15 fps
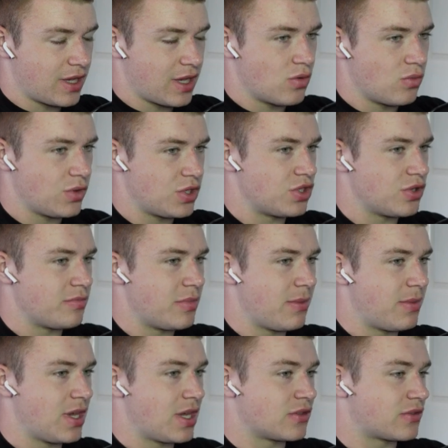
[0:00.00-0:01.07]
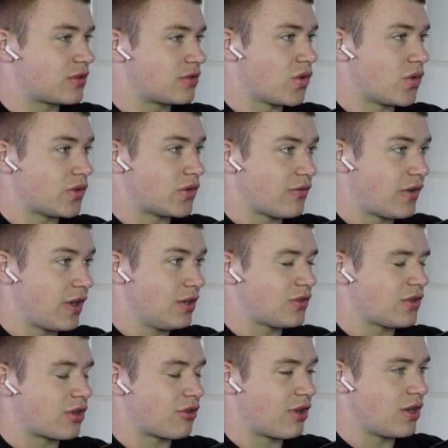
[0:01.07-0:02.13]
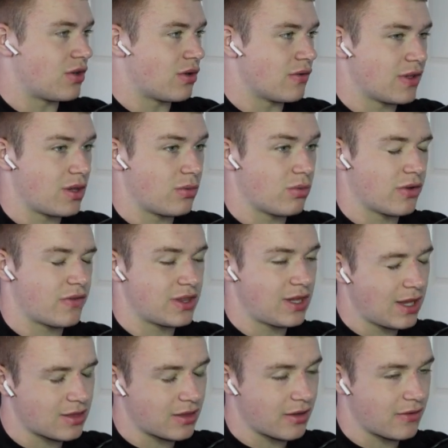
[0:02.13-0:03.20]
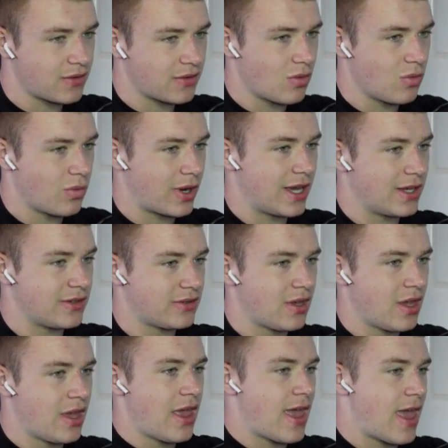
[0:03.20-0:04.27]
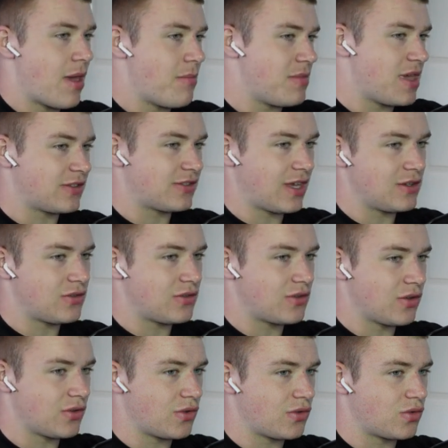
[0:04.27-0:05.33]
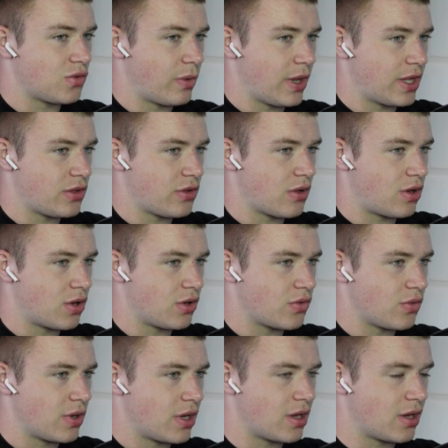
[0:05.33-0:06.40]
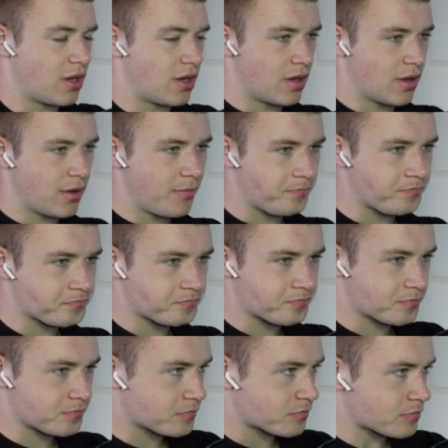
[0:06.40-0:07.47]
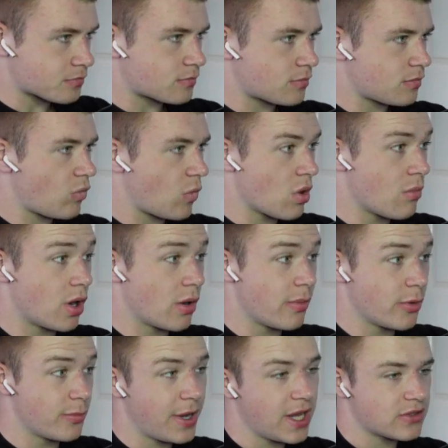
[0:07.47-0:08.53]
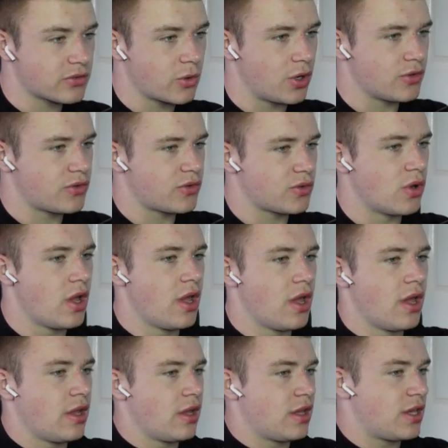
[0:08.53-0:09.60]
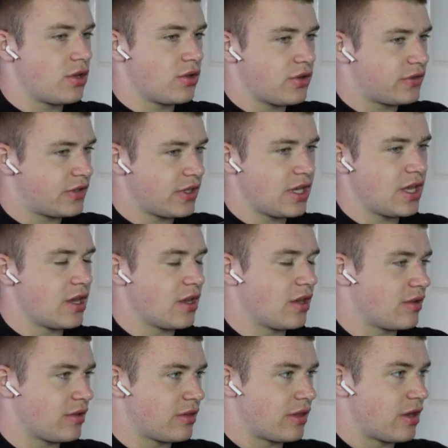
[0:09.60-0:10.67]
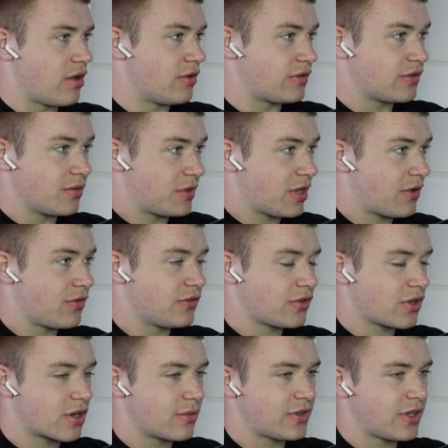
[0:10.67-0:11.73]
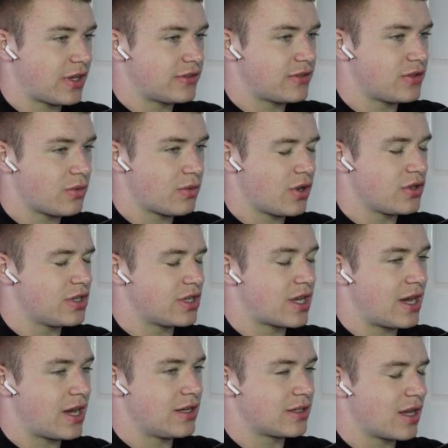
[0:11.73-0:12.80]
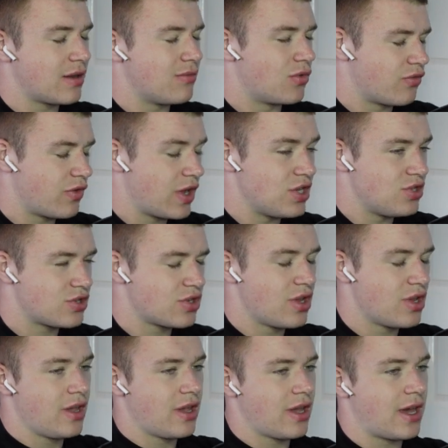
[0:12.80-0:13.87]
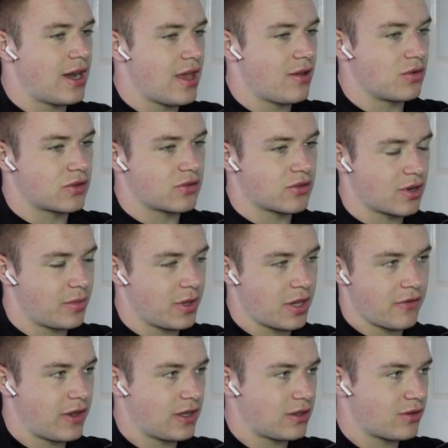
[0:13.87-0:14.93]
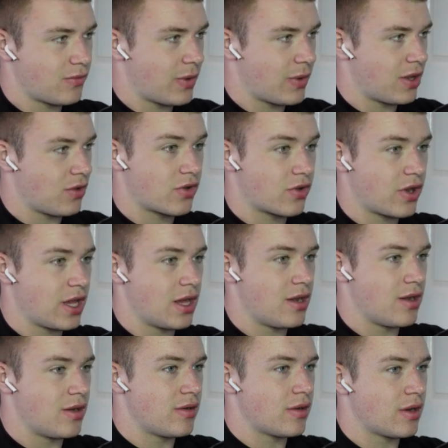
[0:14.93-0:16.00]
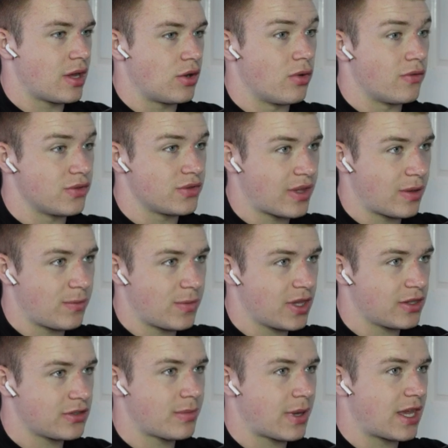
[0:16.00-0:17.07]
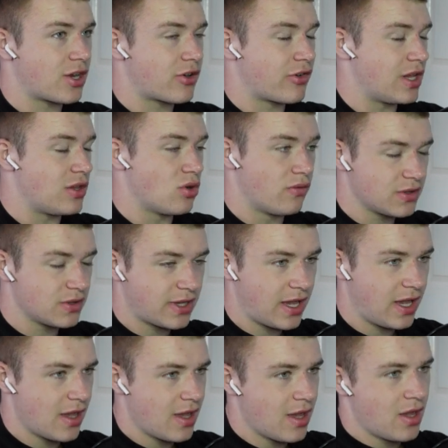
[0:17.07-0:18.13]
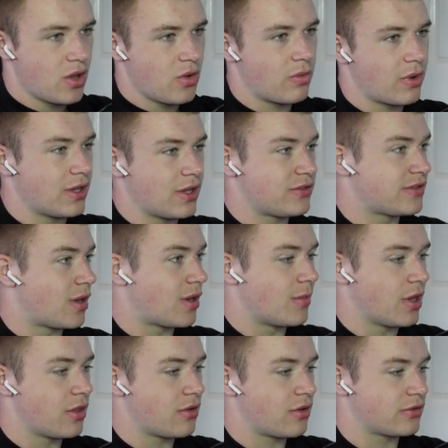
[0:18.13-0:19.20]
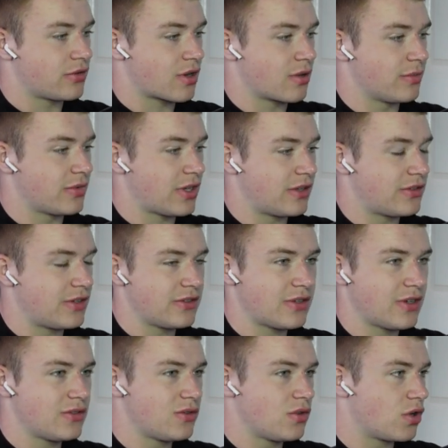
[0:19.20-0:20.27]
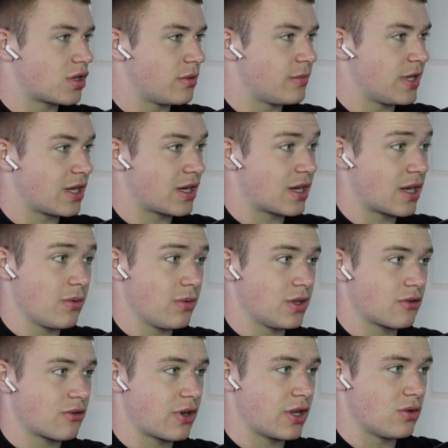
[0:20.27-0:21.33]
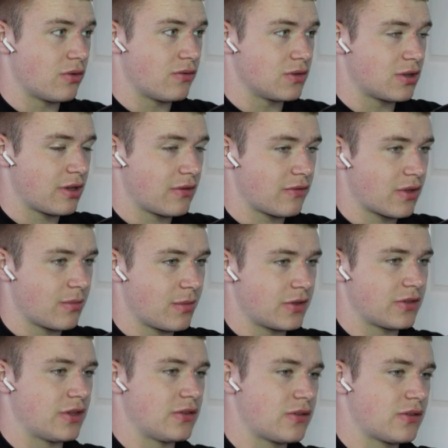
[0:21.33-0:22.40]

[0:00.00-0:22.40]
We should maybe do something else to create novelty with a deadlift, whereas it makes sense to do so when you are doing a barbell back squat. So here you see there's some different circumstances where you can get more range, and it's going to be an effective way of creating a novel stimulus by creating novelty, whereas some other circumstances it's not going to be a great way to create novelty, if that makes sense.